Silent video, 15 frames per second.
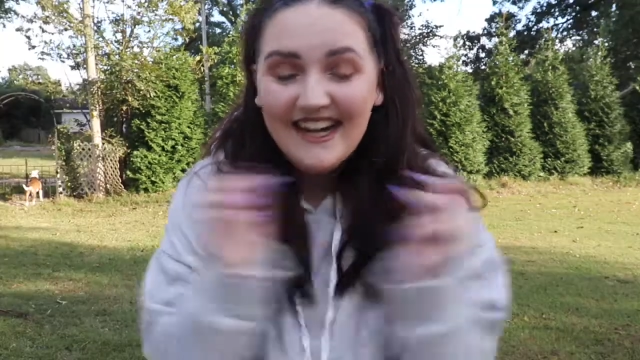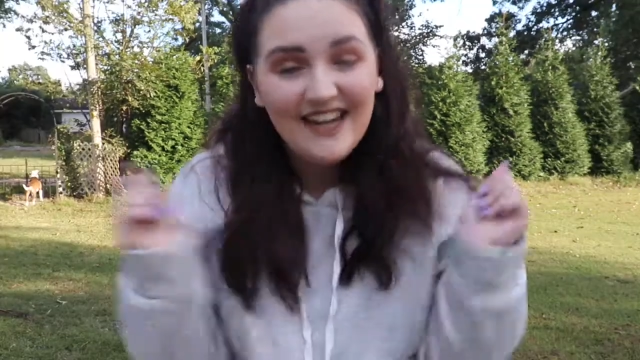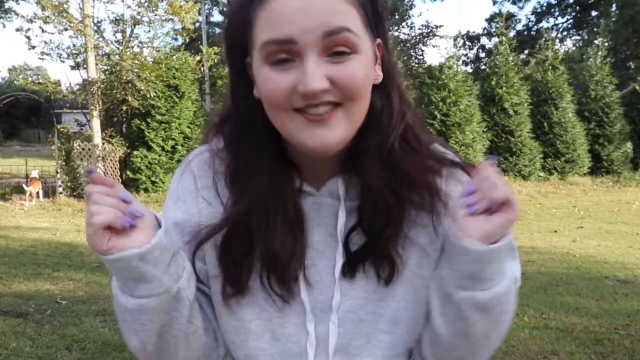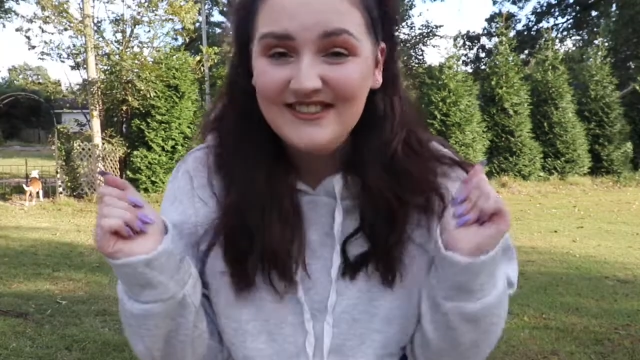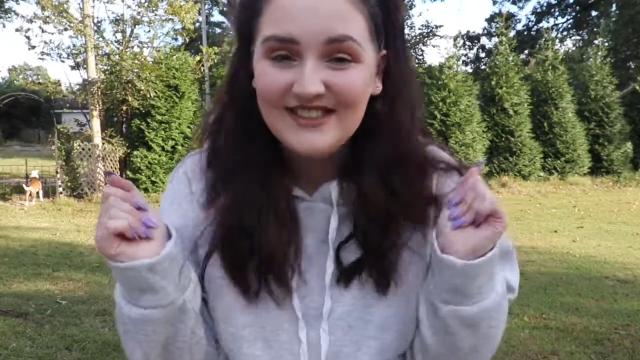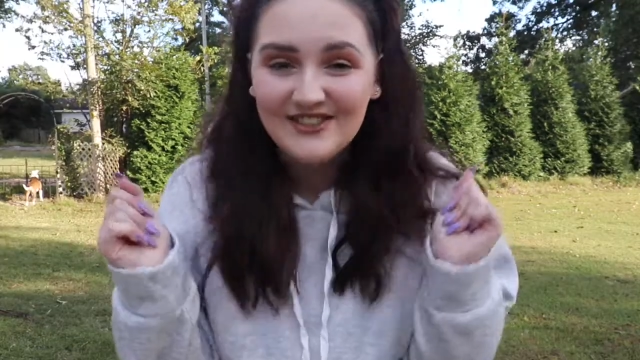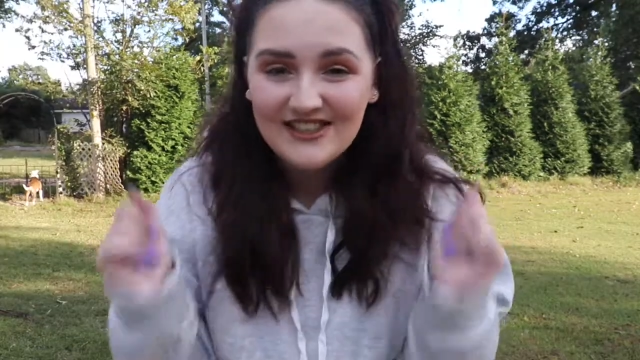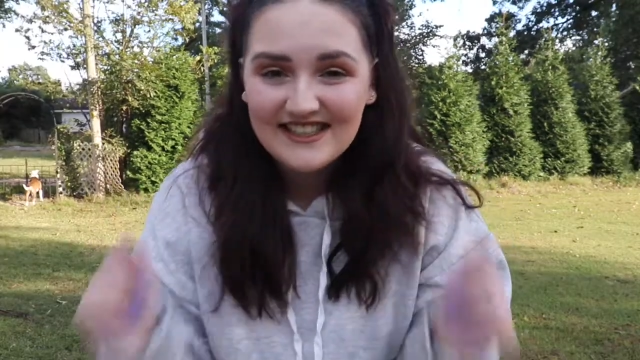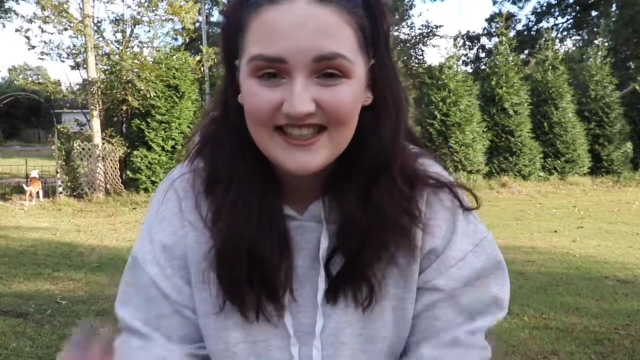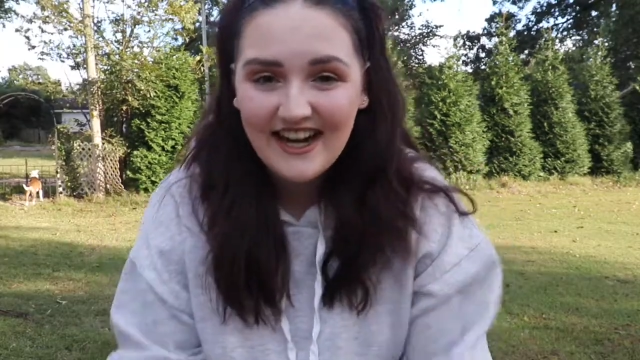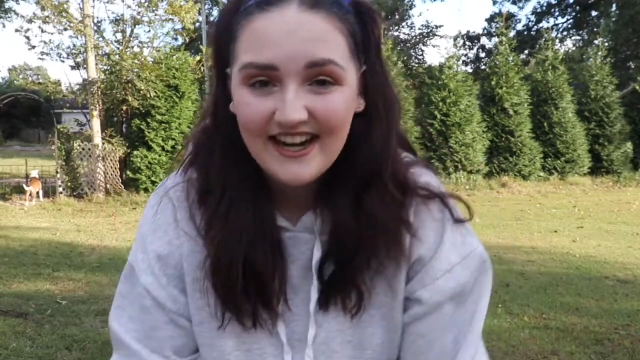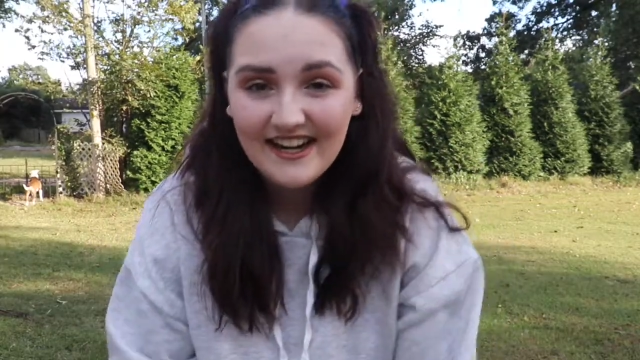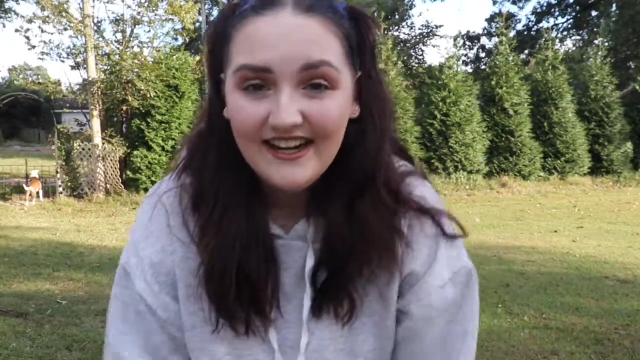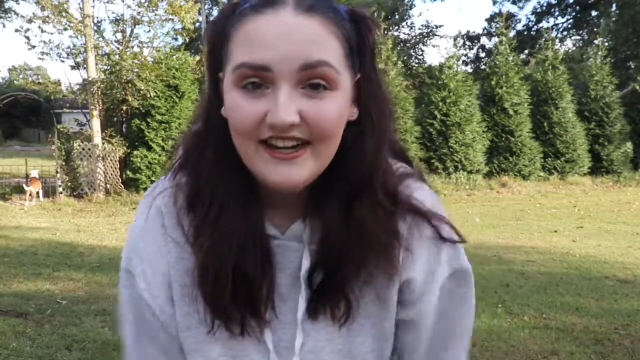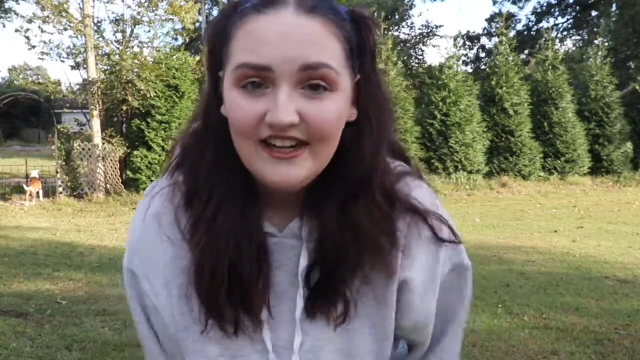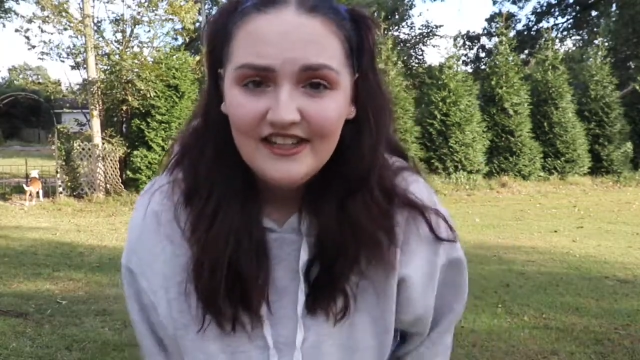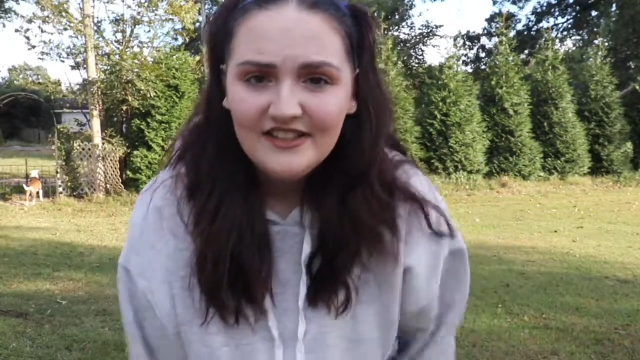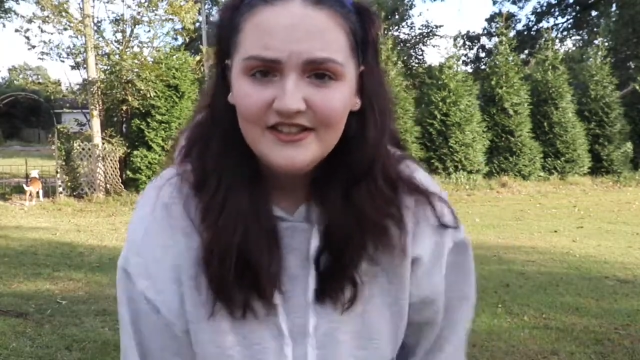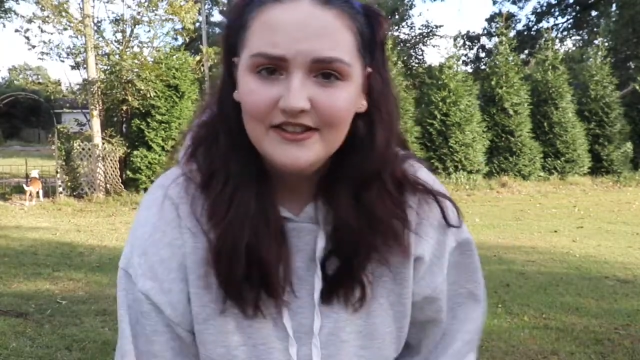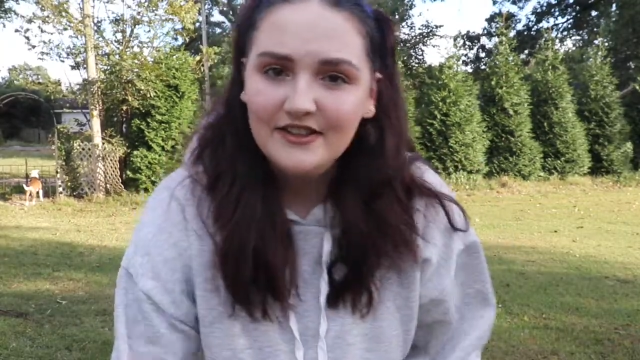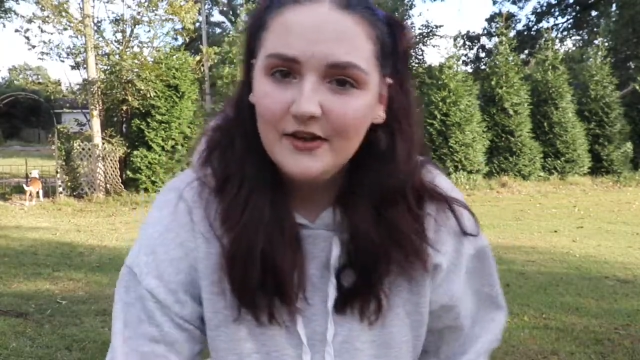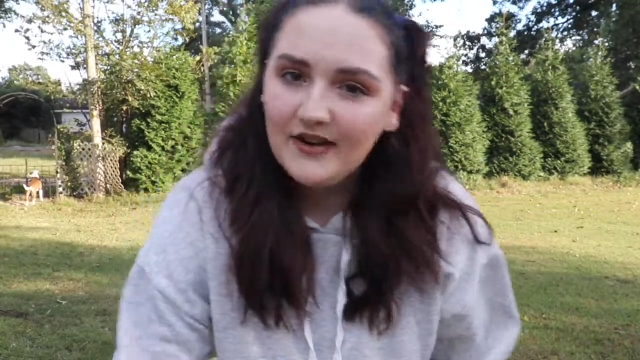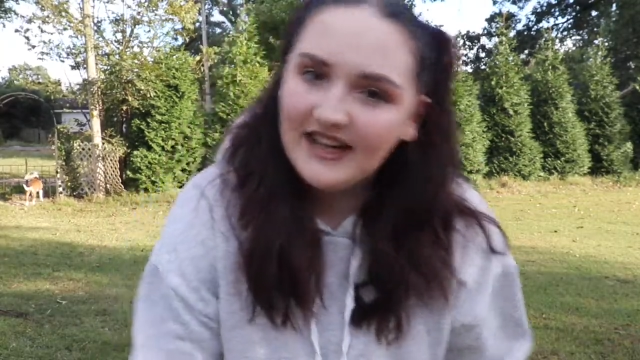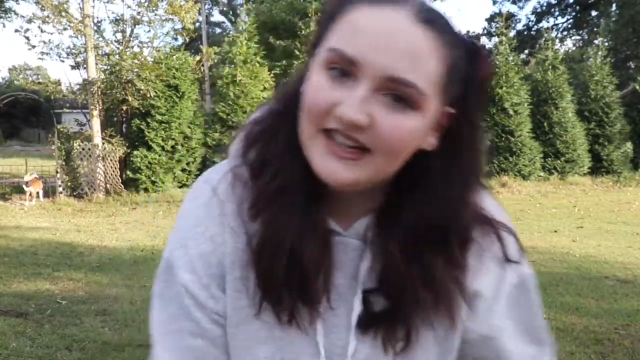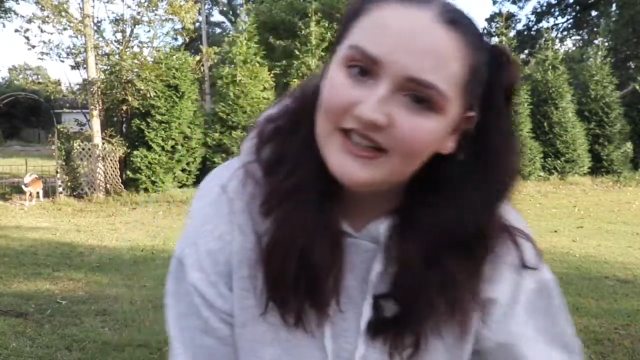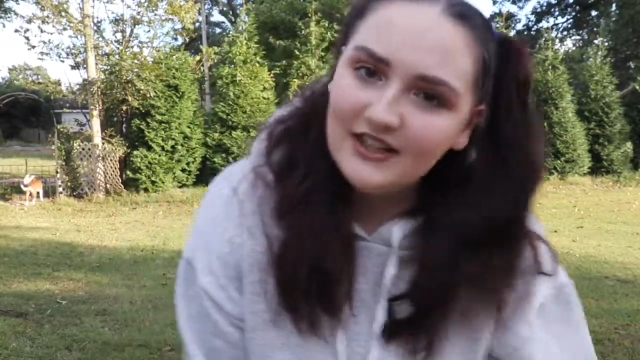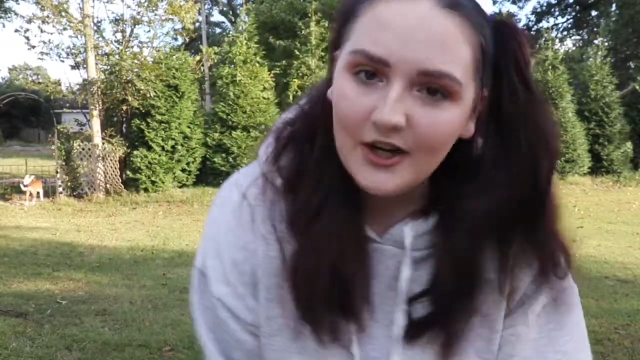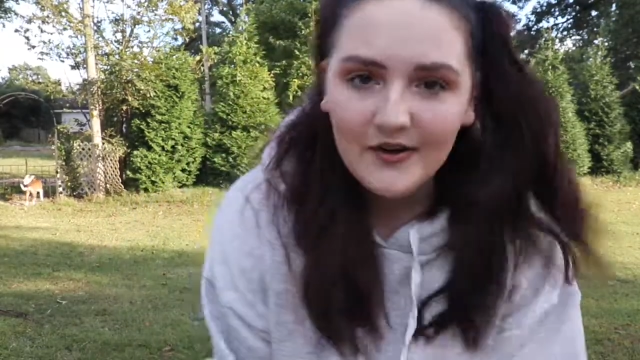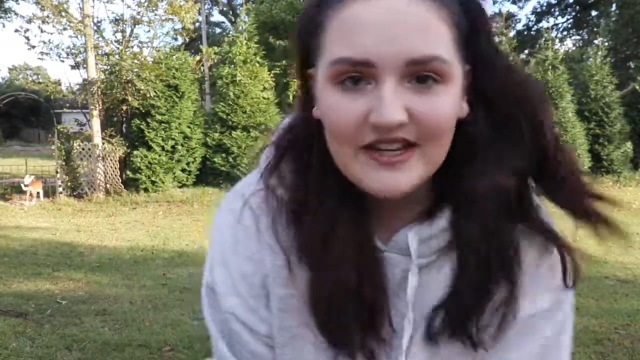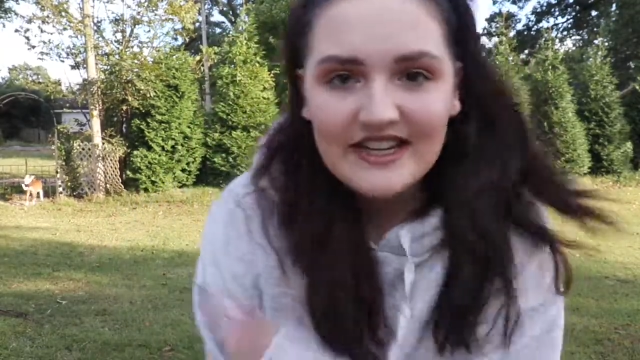I'm so excited. So let's go ahead
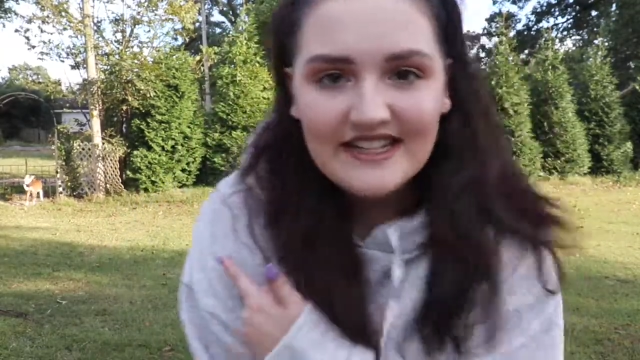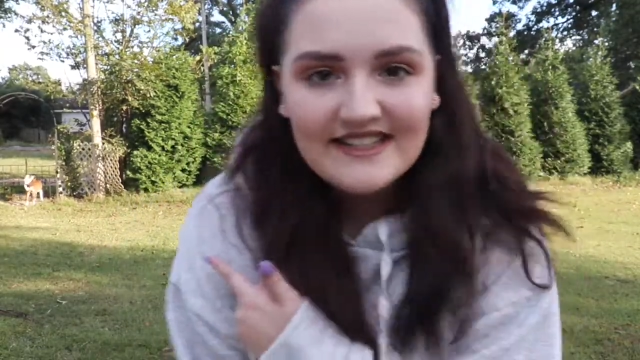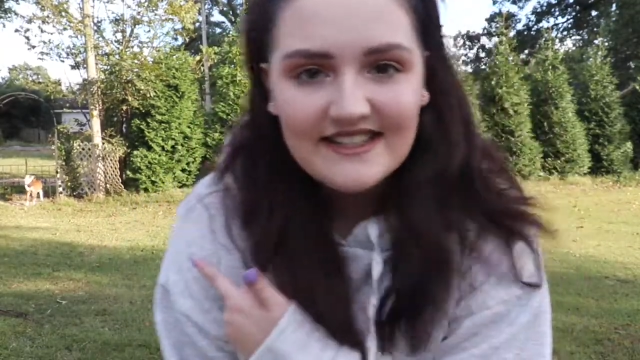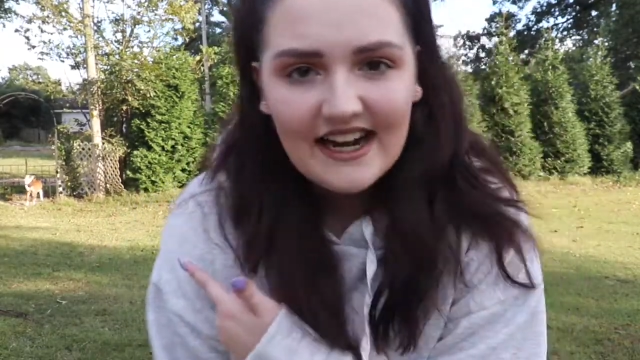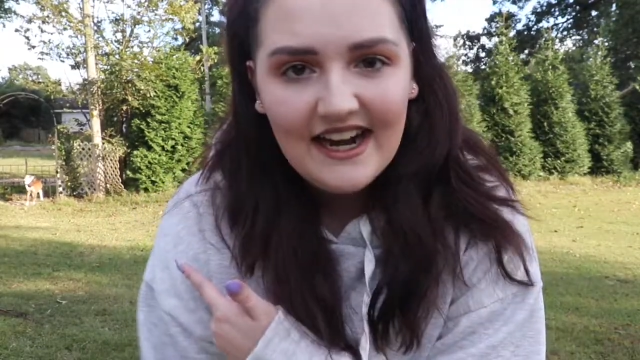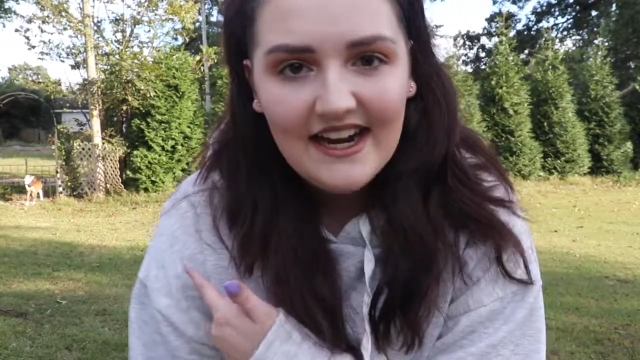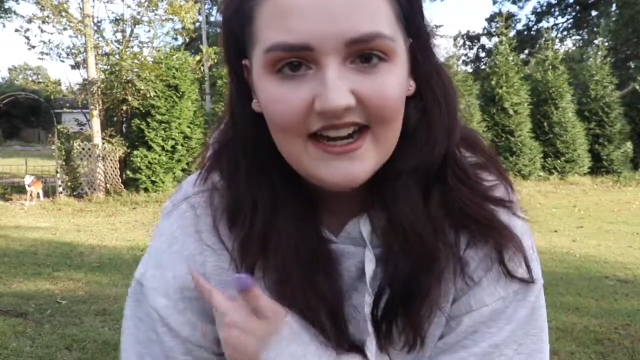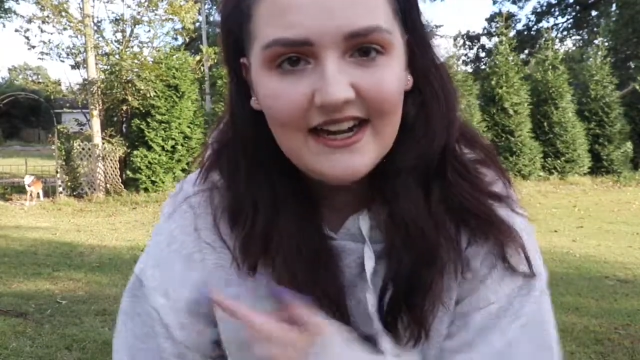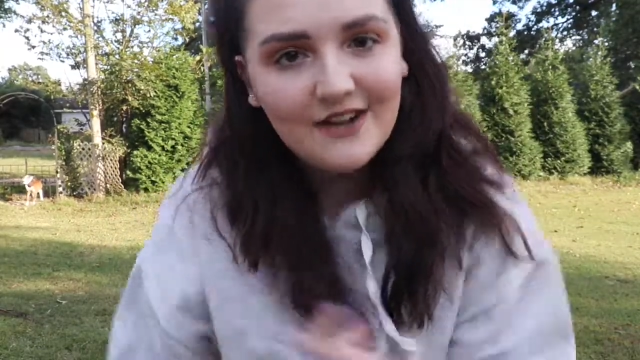and go on inside